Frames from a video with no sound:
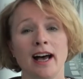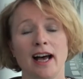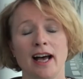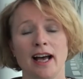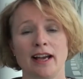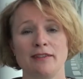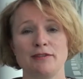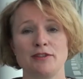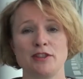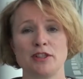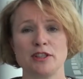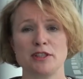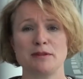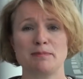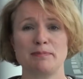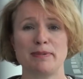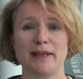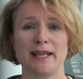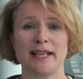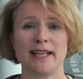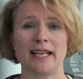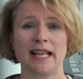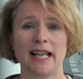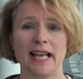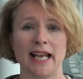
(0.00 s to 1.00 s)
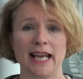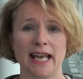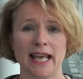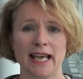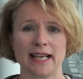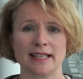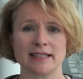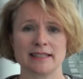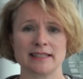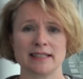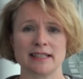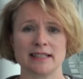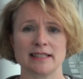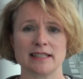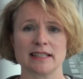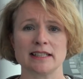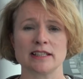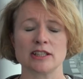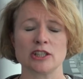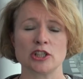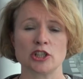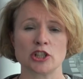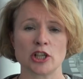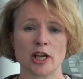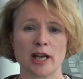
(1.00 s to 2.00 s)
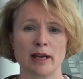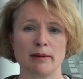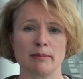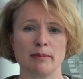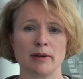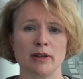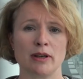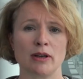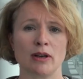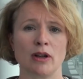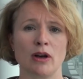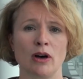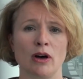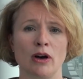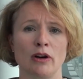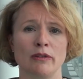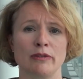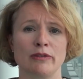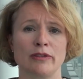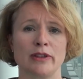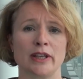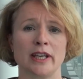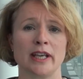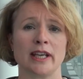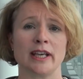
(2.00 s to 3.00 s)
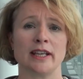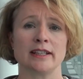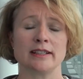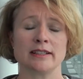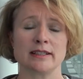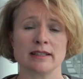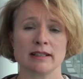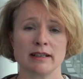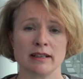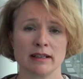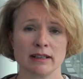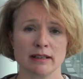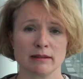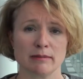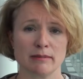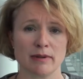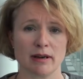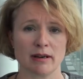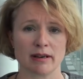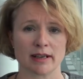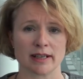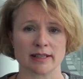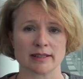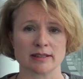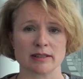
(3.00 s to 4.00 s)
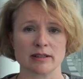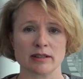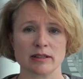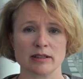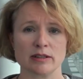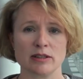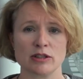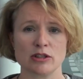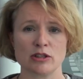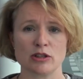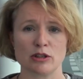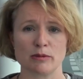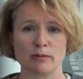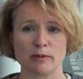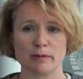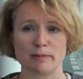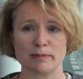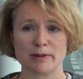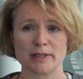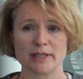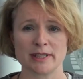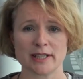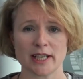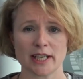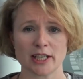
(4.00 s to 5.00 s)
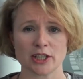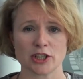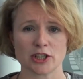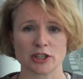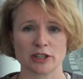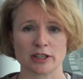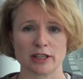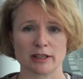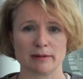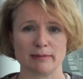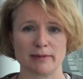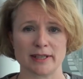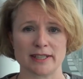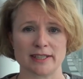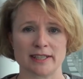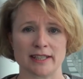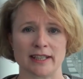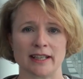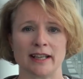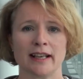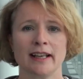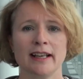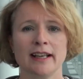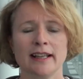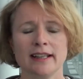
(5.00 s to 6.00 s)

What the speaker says: I've just been elected as chairman of the Internal Markets and Consumer Protection Committee.